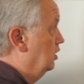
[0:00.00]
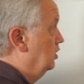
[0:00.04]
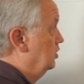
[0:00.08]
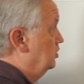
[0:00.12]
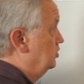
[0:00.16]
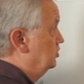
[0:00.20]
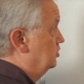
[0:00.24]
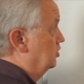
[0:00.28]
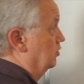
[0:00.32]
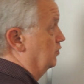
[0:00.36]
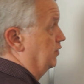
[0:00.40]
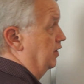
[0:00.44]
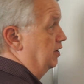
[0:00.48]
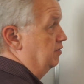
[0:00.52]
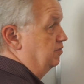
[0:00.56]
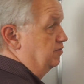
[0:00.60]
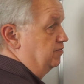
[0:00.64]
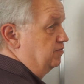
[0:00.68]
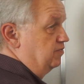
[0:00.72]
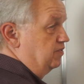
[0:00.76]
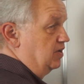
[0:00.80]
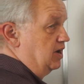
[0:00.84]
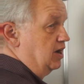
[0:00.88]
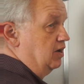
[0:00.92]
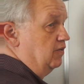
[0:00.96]
So they
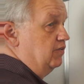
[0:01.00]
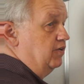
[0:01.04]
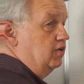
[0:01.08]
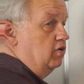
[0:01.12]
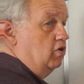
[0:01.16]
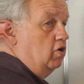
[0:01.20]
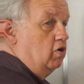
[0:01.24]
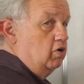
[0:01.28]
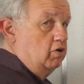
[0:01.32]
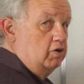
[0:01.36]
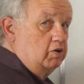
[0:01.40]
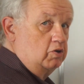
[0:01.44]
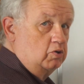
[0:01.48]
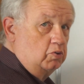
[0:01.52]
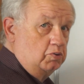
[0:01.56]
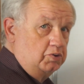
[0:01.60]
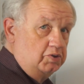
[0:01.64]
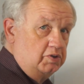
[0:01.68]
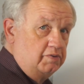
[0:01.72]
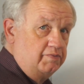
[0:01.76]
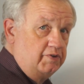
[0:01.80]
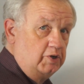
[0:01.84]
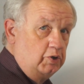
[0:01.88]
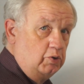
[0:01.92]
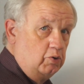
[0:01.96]
file their articles
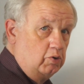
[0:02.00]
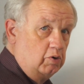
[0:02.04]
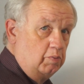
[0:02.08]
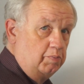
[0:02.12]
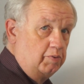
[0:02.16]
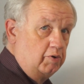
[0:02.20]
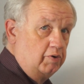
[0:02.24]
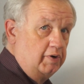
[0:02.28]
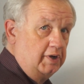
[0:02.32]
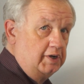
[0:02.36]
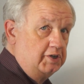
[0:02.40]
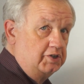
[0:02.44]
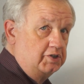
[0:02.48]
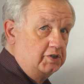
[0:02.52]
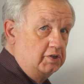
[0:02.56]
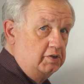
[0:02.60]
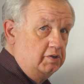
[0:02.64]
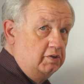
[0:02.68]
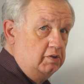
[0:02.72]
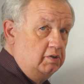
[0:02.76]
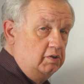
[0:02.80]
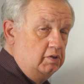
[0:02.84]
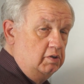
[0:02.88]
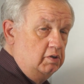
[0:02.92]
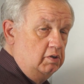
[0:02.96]
of
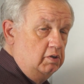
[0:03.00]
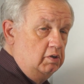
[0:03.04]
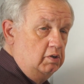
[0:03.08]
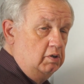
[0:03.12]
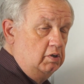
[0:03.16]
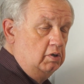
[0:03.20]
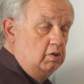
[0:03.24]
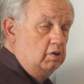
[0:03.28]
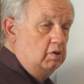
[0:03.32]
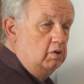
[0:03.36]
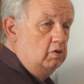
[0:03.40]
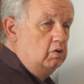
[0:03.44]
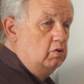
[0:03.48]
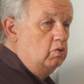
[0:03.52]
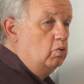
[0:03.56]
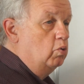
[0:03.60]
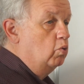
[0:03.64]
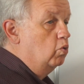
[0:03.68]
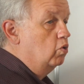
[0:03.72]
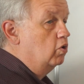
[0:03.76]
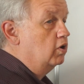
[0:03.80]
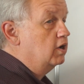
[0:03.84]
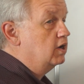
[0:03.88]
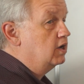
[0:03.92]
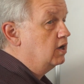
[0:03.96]
incorporation
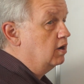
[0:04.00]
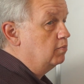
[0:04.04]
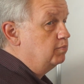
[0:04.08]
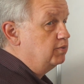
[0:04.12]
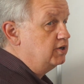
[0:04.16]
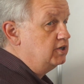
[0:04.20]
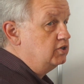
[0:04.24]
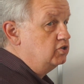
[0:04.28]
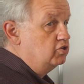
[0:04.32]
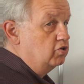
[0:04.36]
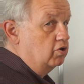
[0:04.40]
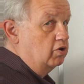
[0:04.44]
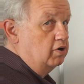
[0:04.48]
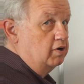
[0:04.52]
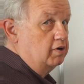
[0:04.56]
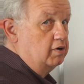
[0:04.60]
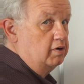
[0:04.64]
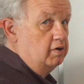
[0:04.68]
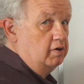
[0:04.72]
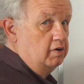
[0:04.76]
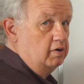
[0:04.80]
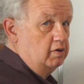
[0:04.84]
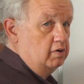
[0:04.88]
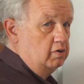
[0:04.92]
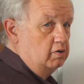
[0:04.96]
or a company
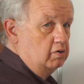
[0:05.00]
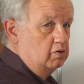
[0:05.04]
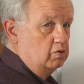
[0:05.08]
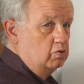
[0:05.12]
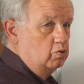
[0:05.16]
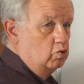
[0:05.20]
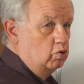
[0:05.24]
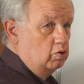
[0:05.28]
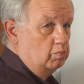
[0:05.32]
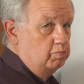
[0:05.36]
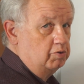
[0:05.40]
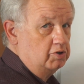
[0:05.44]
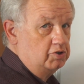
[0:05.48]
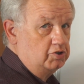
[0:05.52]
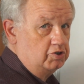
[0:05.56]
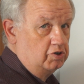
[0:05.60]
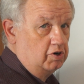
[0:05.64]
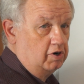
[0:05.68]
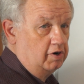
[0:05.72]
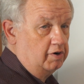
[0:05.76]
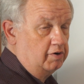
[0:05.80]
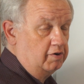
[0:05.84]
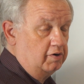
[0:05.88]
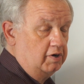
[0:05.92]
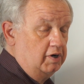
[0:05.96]
charter, corporate
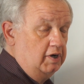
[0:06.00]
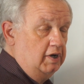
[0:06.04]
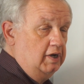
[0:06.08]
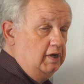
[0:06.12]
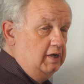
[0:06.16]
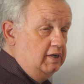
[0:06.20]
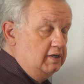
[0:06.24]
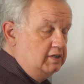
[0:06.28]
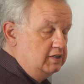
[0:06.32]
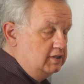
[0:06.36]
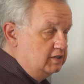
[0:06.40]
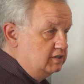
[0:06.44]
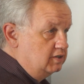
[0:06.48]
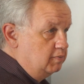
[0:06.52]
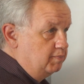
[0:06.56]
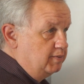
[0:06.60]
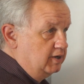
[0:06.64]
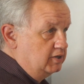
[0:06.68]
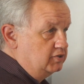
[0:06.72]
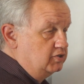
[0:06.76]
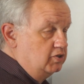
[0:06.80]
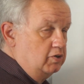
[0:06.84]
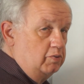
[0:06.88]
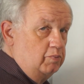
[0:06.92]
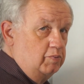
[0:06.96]
charter, just
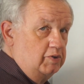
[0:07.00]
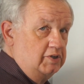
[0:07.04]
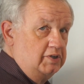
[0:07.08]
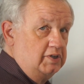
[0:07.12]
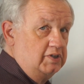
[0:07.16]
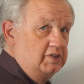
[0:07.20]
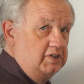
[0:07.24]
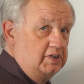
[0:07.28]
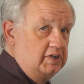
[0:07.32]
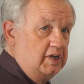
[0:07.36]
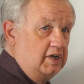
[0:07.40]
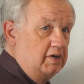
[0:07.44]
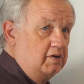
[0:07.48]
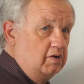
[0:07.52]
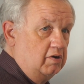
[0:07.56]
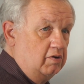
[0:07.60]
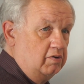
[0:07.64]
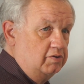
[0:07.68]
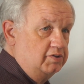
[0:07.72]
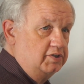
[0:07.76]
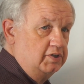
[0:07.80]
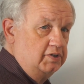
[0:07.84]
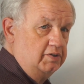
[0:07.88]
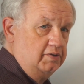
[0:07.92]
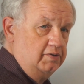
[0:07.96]
depends on what the state
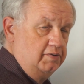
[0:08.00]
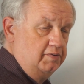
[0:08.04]
calls it.